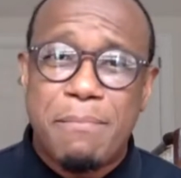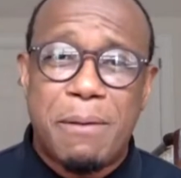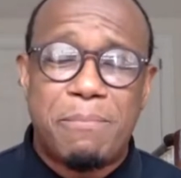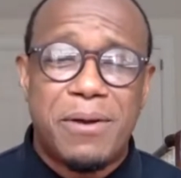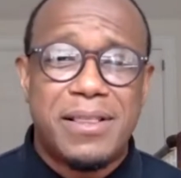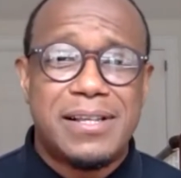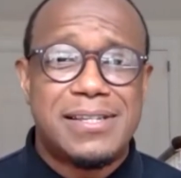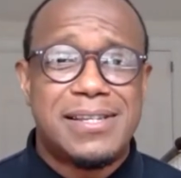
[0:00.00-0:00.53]
my
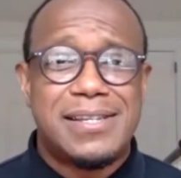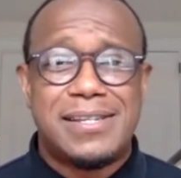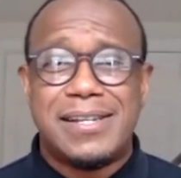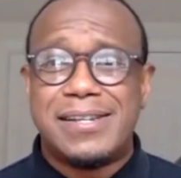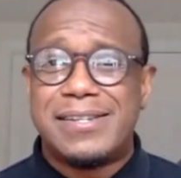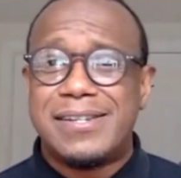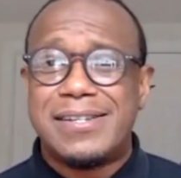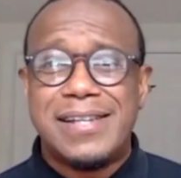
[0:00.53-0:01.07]
brothers and
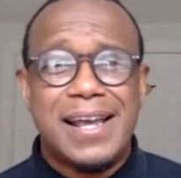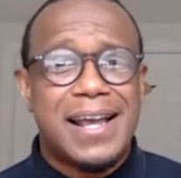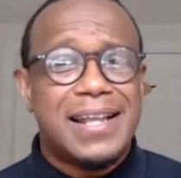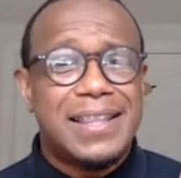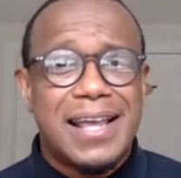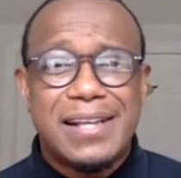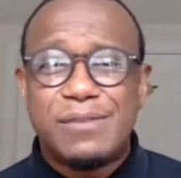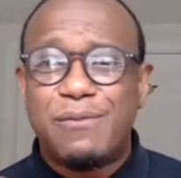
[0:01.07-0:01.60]
sisters,
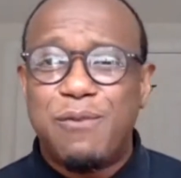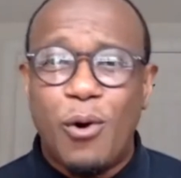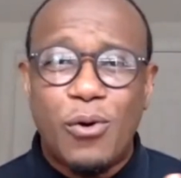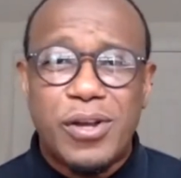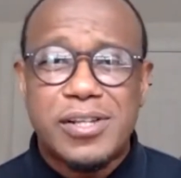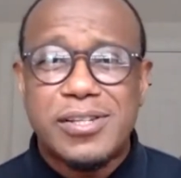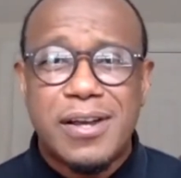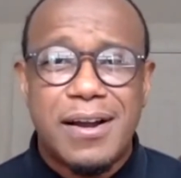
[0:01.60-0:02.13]
let's
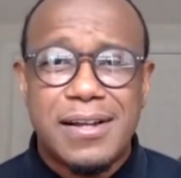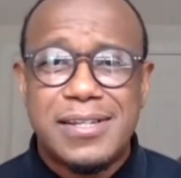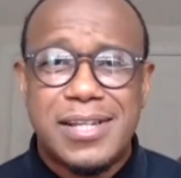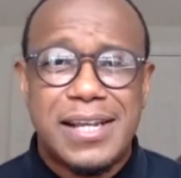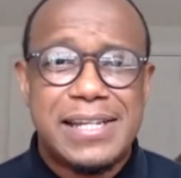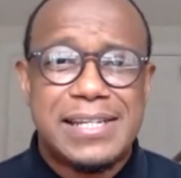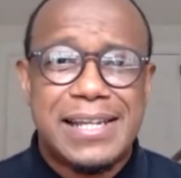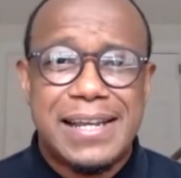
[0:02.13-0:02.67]
focus our
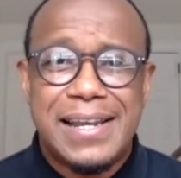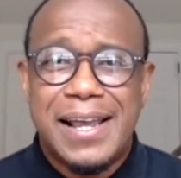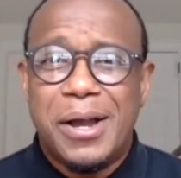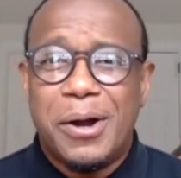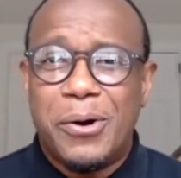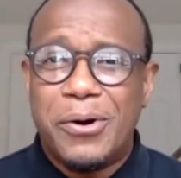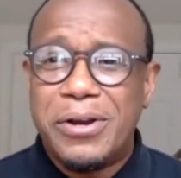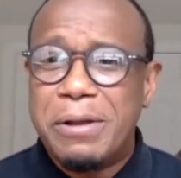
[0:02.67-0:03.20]
attention
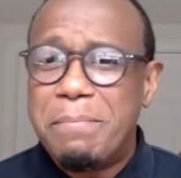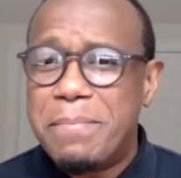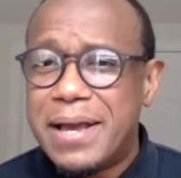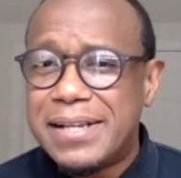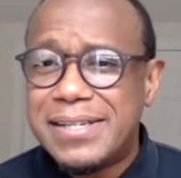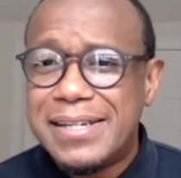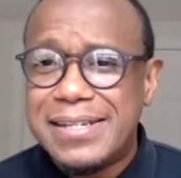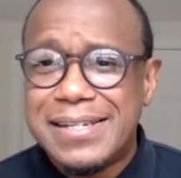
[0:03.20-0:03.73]
on the
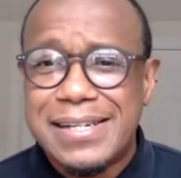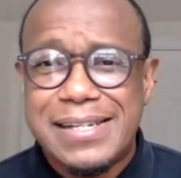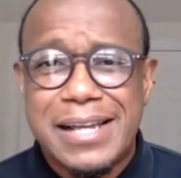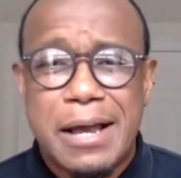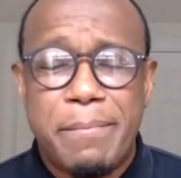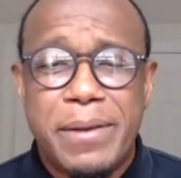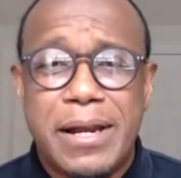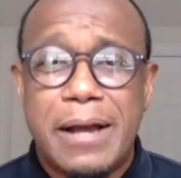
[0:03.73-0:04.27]
message that's
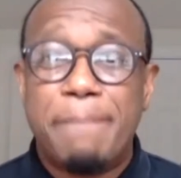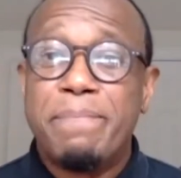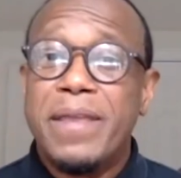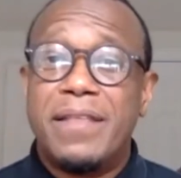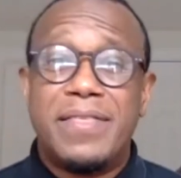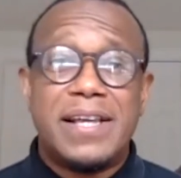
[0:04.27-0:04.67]
coming up.